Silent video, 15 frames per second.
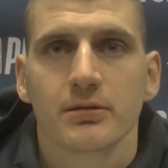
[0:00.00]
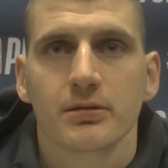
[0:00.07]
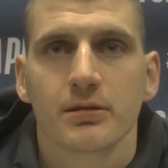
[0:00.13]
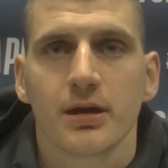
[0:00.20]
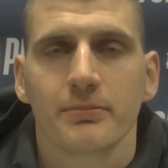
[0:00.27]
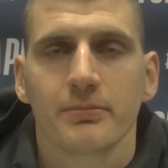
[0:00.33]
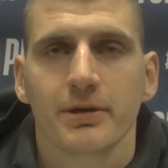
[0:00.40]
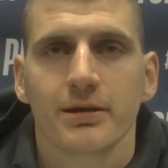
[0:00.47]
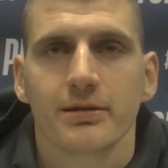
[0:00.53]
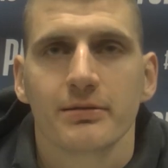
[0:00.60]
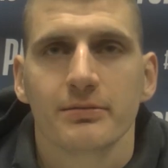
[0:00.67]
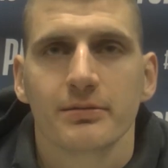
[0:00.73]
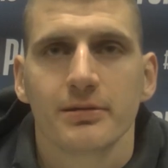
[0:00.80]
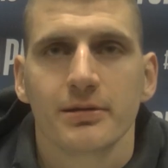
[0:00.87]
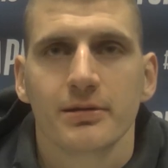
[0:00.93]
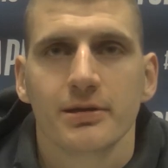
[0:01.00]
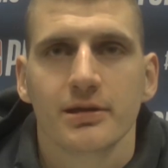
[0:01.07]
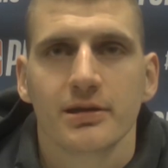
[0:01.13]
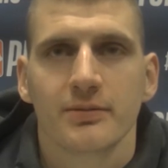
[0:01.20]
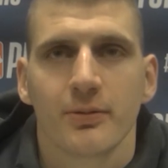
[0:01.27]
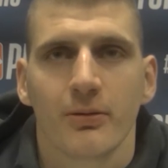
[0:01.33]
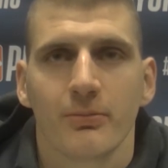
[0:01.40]
I mean, in
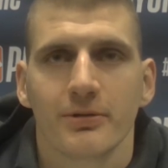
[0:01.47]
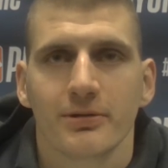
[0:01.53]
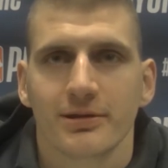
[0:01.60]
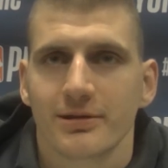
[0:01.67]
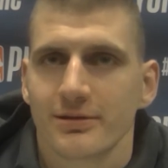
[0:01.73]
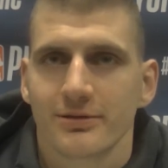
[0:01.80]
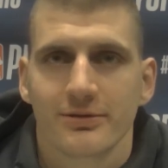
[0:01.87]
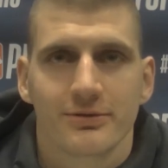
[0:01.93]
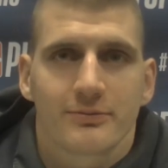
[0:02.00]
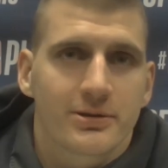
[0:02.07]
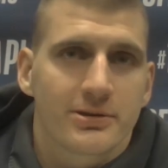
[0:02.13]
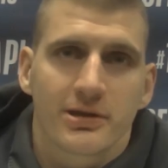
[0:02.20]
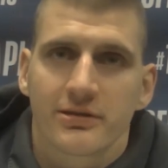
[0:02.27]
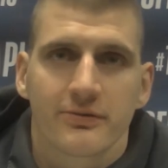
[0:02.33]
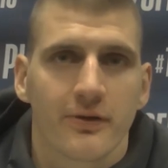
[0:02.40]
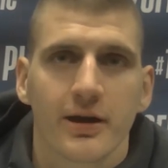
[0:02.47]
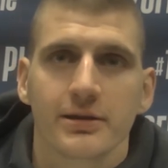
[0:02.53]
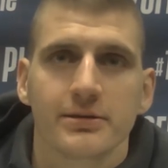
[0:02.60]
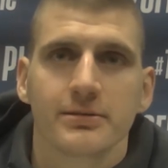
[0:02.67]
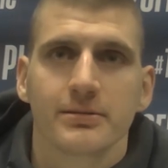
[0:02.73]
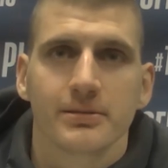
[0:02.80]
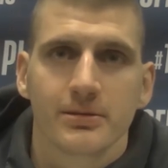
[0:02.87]
this moment, you just
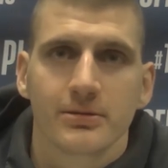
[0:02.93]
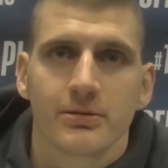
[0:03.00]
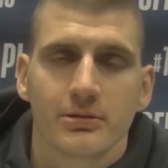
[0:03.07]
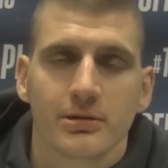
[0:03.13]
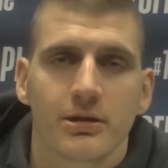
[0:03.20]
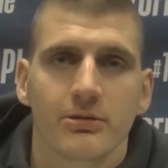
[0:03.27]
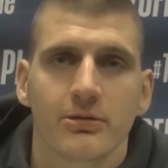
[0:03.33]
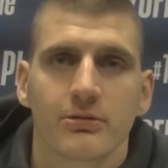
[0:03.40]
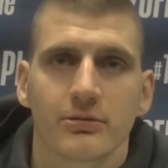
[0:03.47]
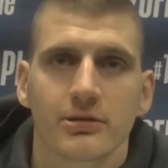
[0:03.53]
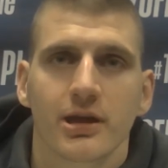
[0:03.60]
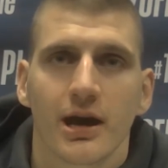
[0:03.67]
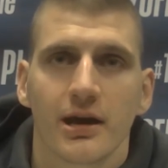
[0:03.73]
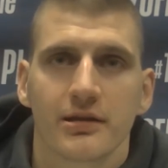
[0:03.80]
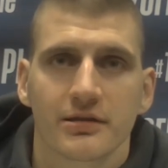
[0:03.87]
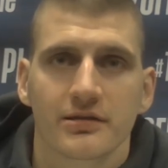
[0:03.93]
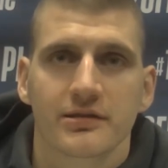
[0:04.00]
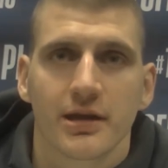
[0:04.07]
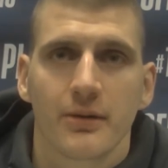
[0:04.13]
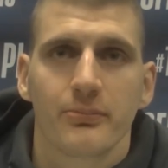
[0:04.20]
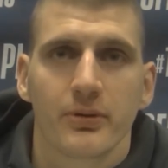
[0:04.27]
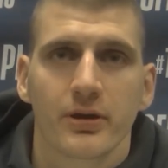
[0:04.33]
fight. You know, those guys are
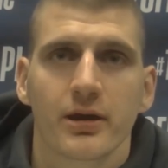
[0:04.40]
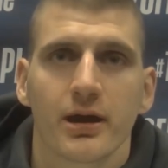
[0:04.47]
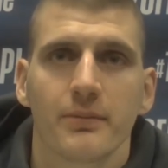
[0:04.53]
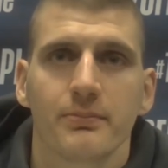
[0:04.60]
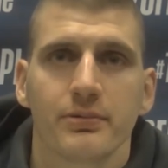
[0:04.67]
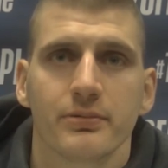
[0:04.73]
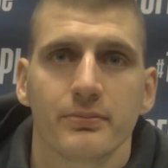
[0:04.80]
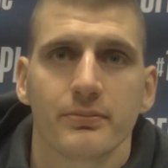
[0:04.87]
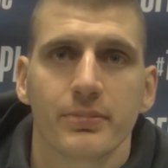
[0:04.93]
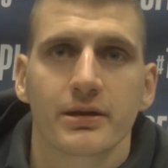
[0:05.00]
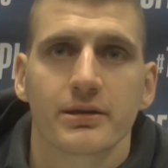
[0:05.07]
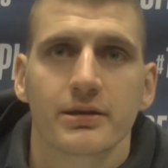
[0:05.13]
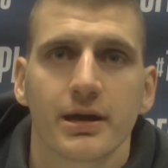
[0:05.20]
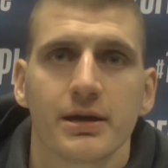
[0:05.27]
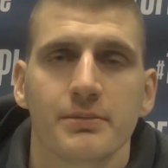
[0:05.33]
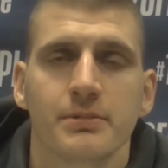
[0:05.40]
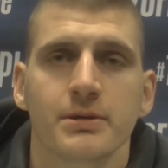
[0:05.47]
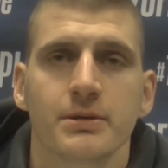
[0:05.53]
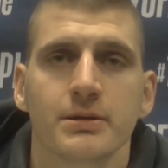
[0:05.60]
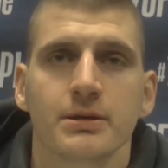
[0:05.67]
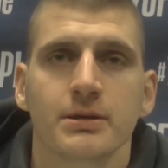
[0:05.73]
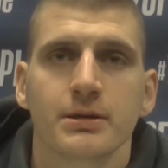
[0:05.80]
stepping up big time.
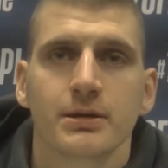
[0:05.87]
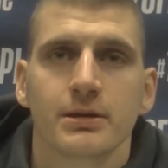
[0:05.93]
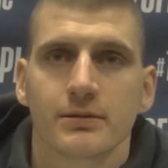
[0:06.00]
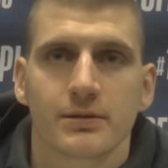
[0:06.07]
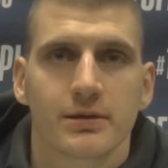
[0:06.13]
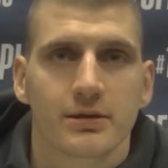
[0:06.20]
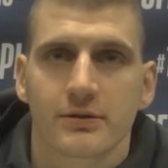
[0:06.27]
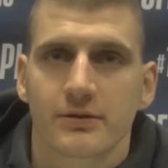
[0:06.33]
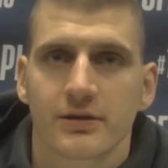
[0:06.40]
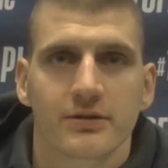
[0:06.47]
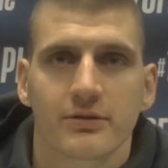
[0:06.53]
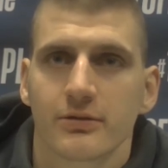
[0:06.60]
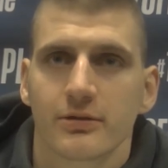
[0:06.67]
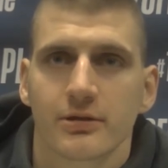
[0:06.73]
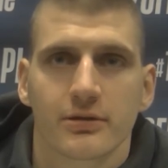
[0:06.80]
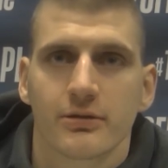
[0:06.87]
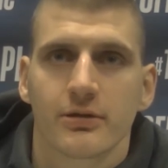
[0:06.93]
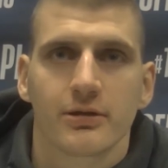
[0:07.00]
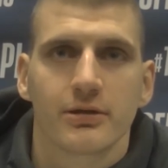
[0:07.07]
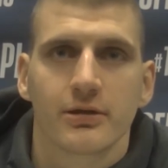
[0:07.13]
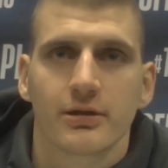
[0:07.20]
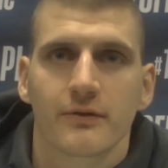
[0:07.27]
They're just going to go
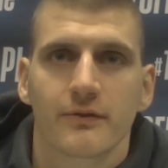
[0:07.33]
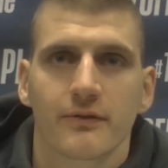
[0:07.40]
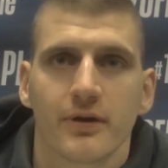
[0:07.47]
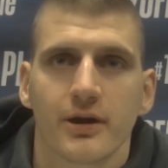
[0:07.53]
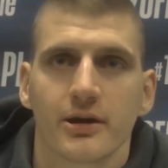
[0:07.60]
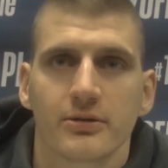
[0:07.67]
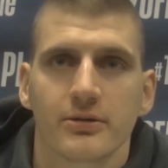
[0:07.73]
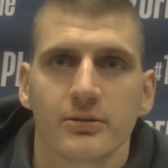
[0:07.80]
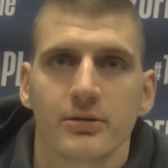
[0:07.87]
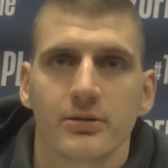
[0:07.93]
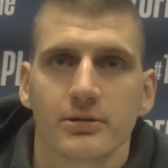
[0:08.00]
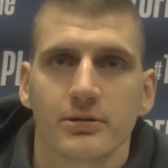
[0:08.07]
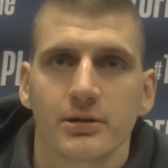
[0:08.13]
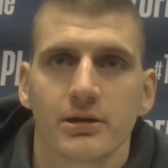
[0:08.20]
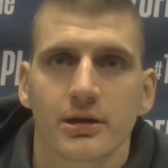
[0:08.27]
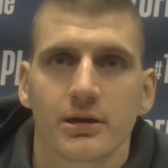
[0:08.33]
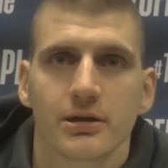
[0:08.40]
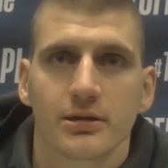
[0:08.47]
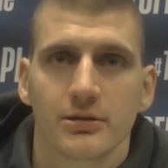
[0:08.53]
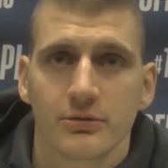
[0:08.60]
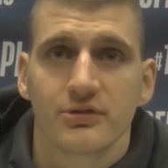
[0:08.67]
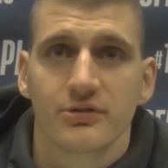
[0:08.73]
out there and fight. You know, they're going
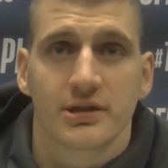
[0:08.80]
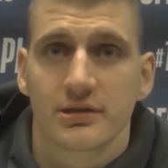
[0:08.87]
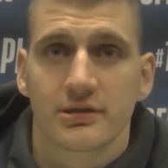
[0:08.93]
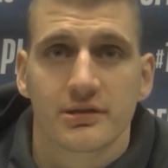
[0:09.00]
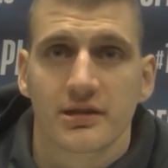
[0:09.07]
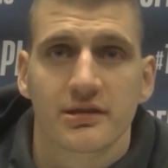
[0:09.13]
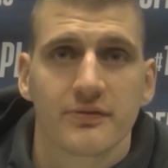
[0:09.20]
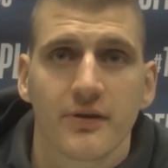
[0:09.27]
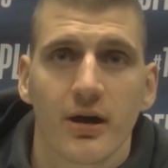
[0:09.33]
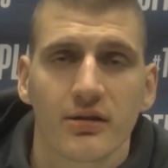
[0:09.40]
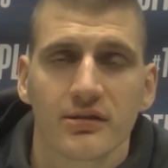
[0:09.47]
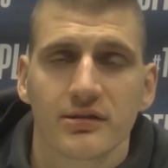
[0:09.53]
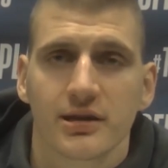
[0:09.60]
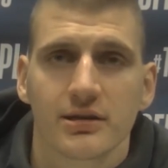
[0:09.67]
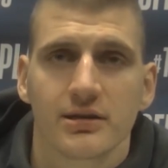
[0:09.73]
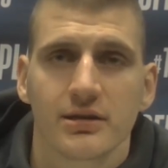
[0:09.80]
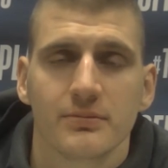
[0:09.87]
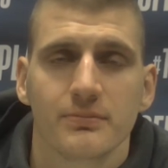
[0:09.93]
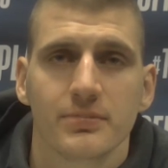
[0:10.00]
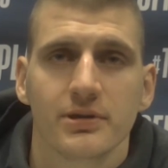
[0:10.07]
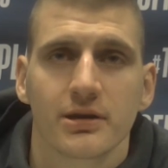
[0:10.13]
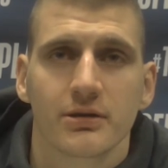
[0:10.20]
to use six fouls. They're going to
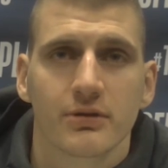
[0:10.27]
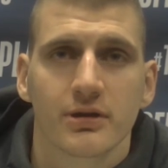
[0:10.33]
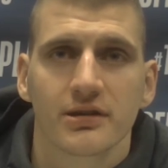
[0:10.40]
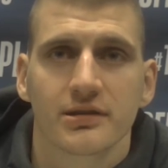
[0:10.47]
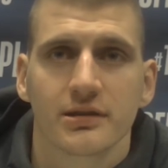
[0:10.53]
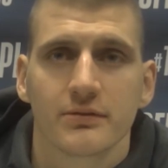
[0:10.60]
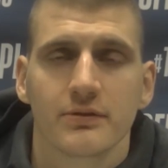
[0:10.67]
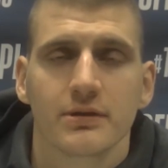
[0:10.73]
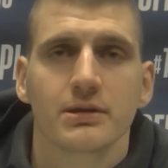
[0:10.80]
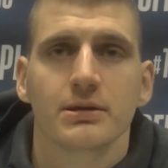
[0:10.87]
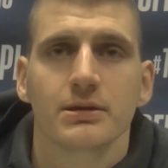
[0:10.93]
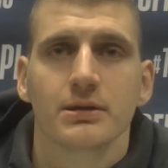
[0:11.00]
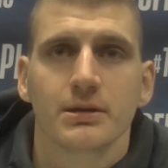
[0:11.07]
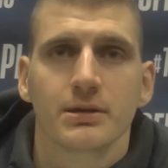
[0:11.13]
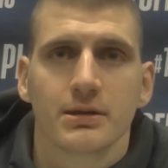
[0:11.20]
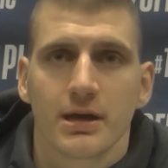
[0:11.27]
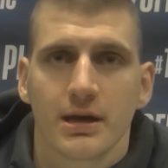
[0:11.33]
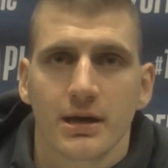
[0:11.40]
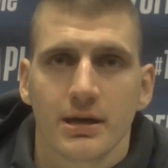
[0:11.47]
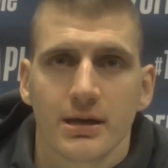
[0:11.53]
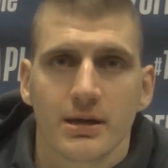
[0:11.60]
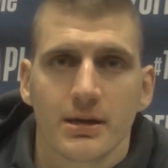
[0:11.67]
be aggressive.
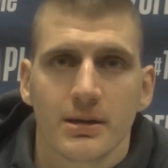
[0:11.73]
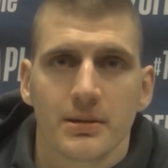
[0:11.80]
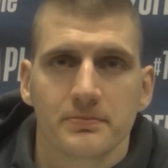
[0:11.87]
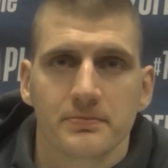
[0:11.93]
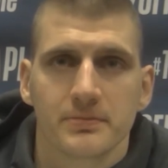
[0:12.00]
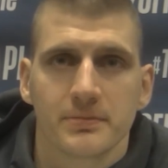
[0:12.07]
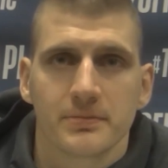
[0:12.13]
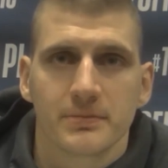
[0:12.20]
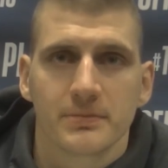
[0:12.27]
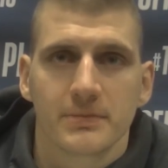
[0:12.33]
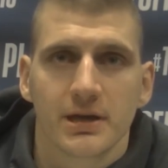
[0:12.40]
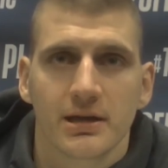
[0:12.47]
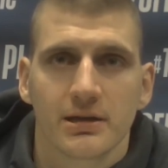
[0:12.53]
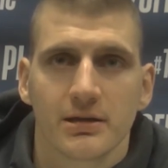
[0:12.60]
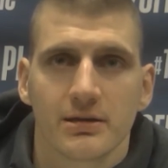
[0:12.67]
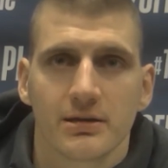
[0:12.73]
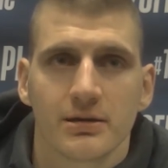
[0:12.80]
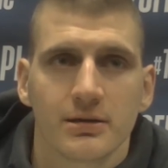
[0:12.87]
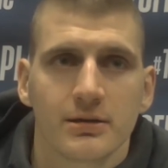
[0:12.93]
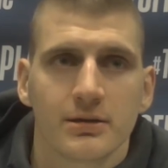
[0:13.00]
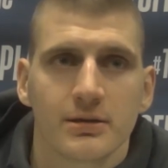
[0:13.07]
They're going to